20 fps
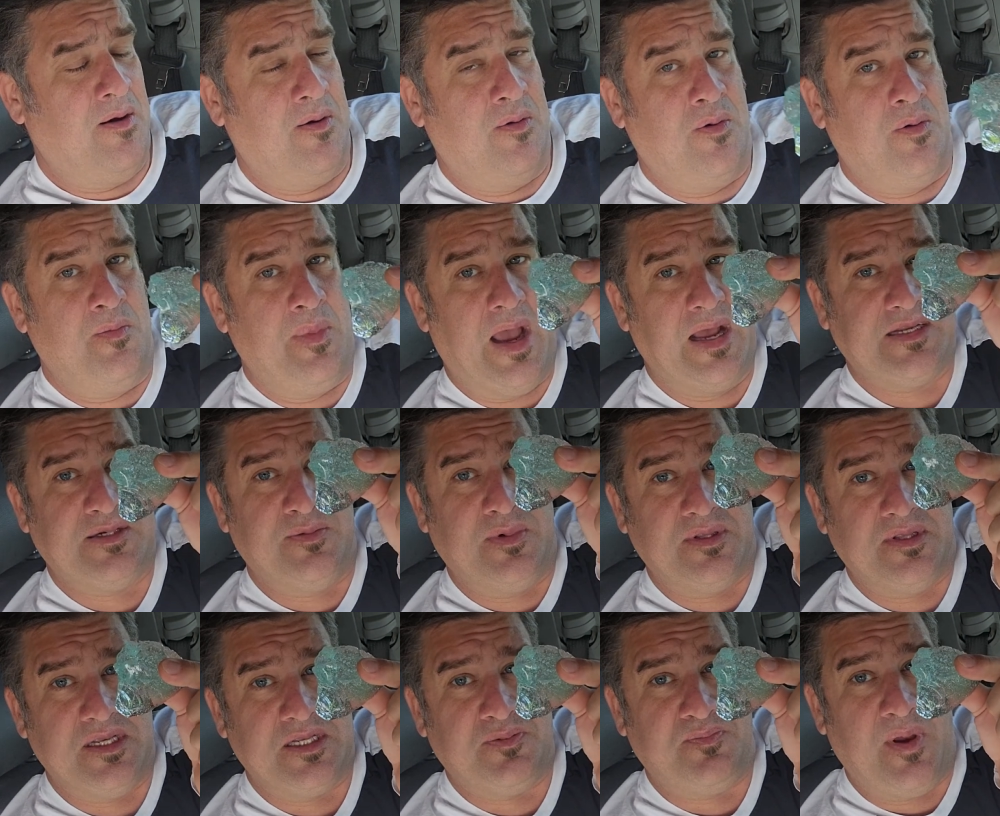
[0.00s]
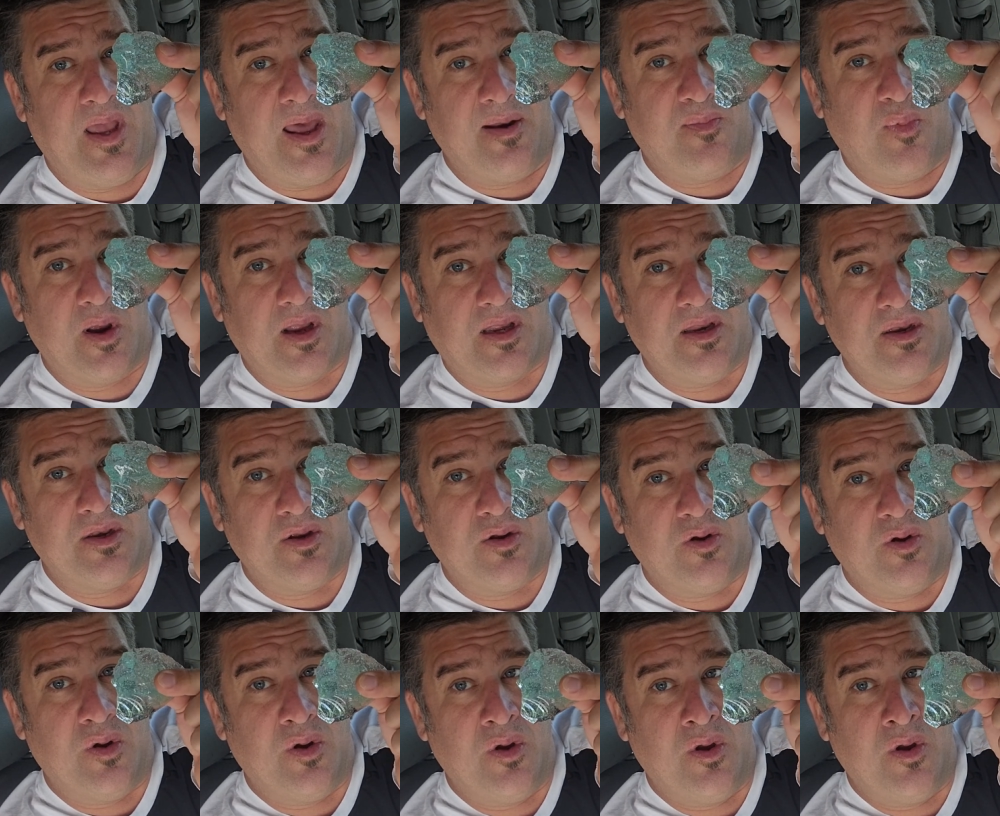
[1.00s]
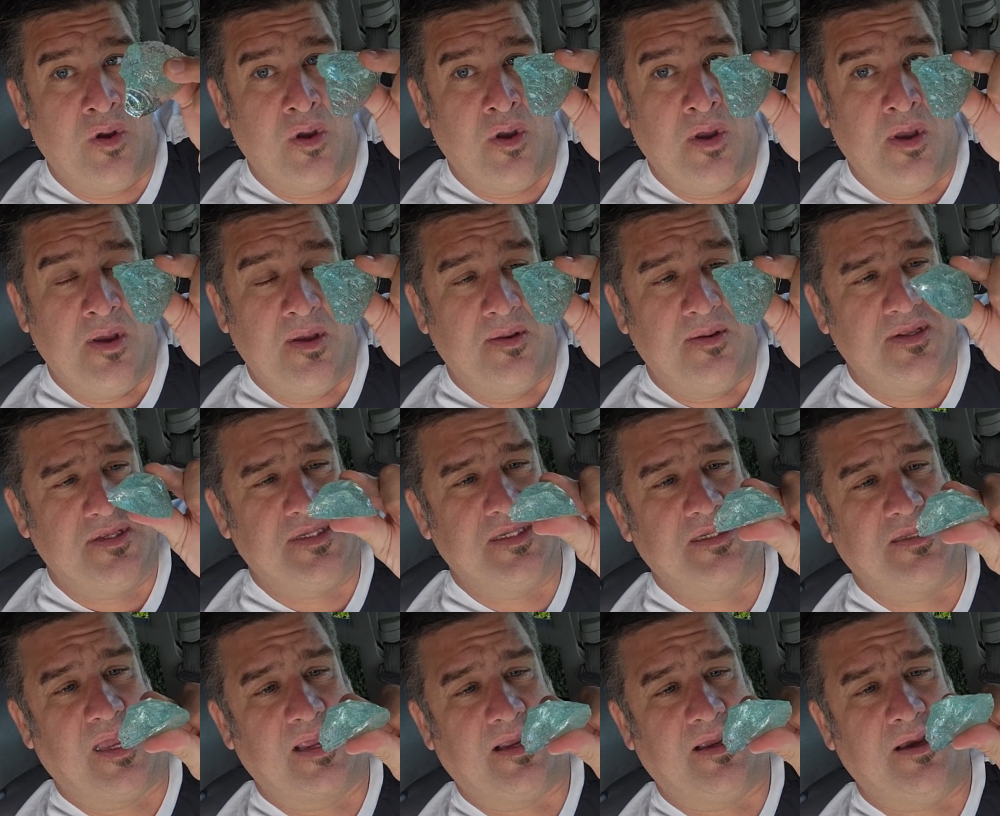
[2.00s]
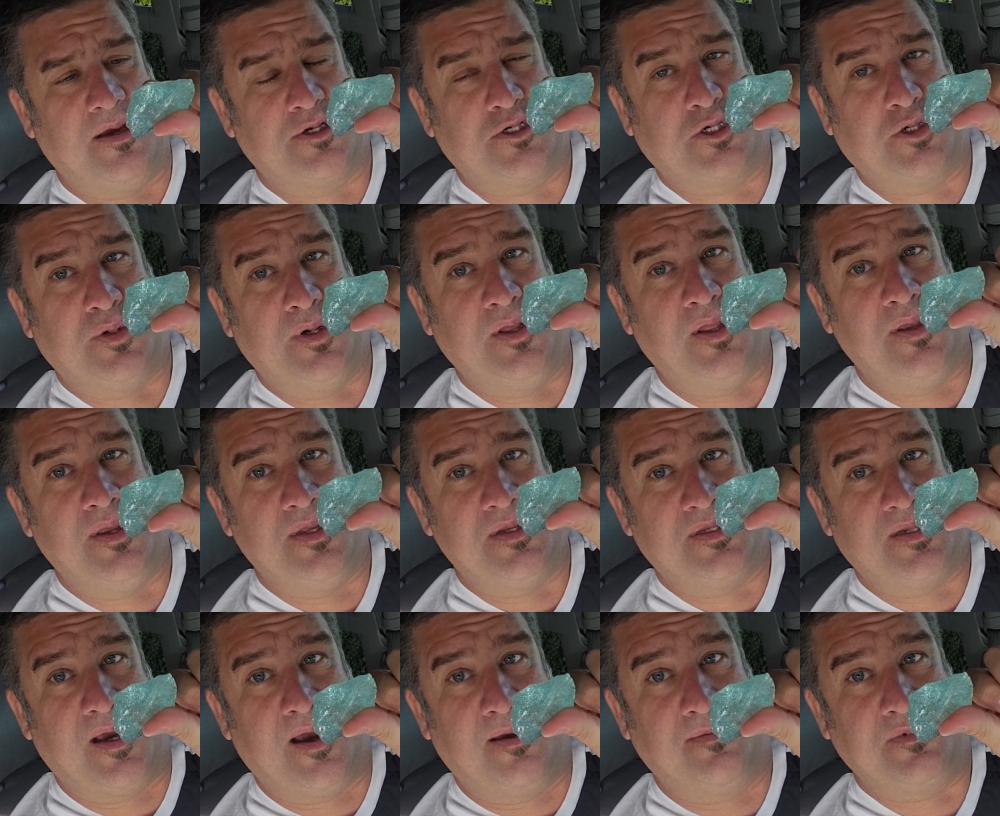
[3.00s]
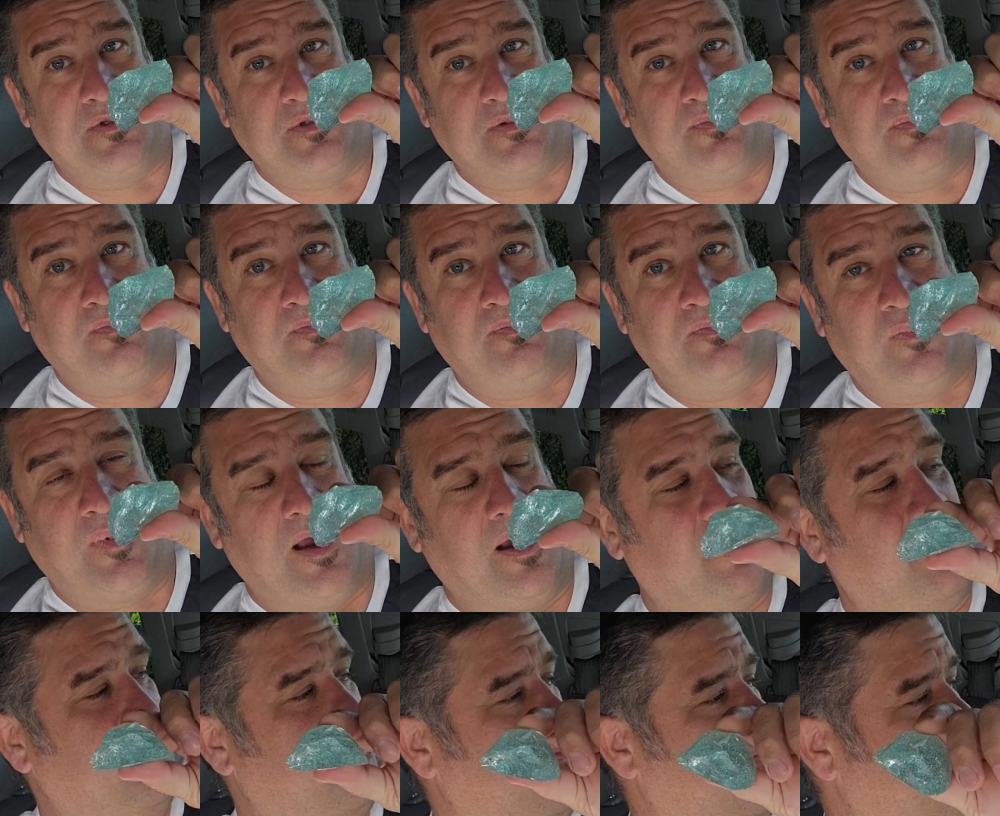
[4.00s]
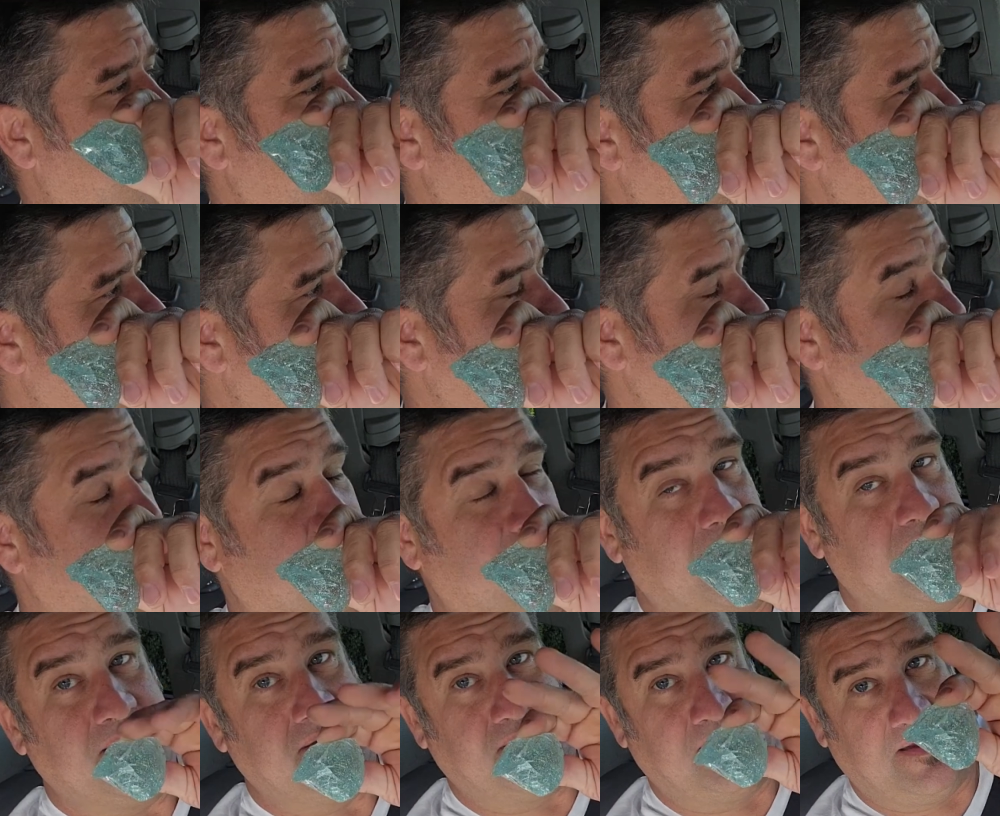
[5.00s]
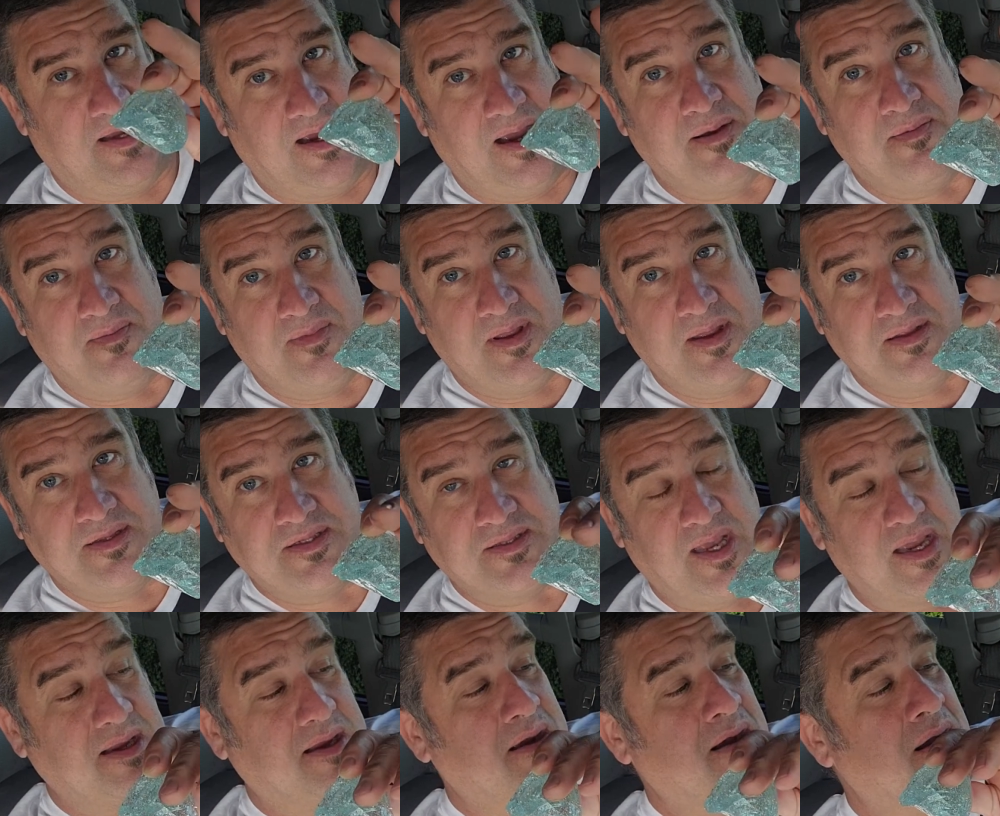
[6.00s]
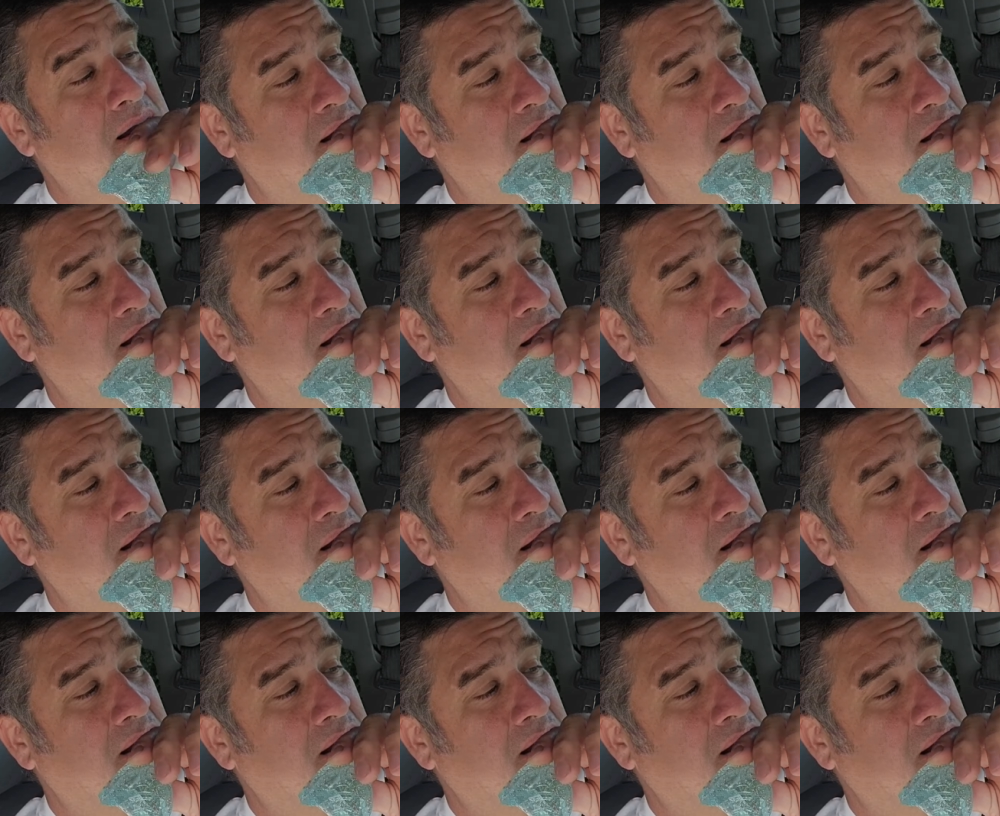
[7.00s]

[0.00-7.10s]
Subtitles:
Well, imagine what this bad boy can do. This is like 1 trillion times, well, anyways, it's like